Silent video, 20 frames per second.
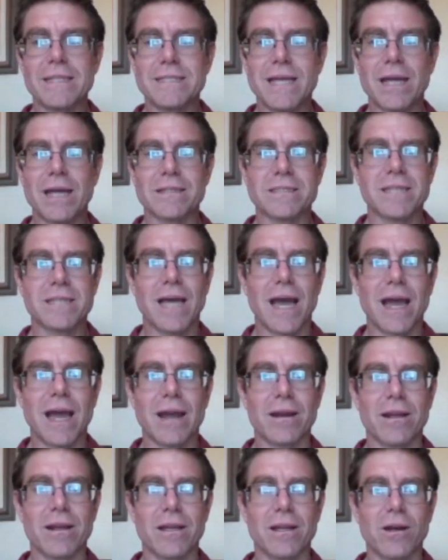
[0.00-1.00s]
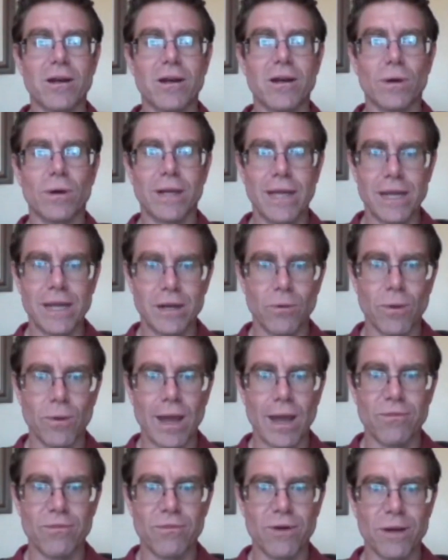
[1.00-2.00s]
outside. We're getting
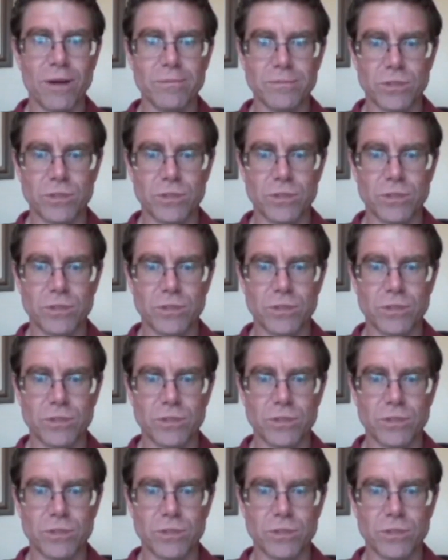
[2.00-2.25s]
away from